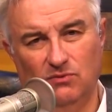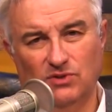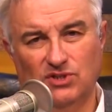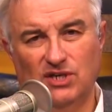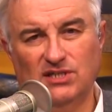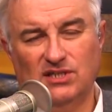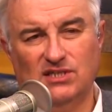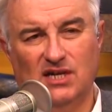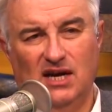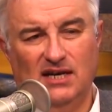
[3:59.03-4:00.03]
It was just
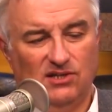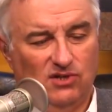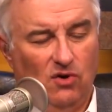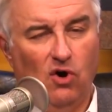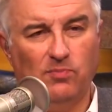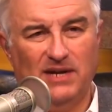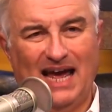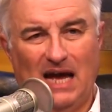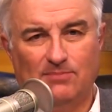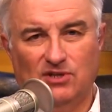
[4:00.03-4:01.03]
designed to open
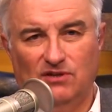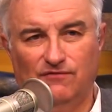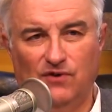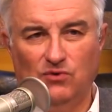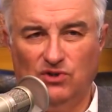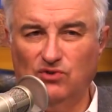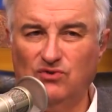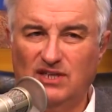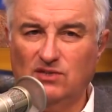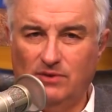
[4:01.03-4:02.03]
apps on the phone, to do
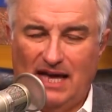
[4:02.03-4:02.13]
things with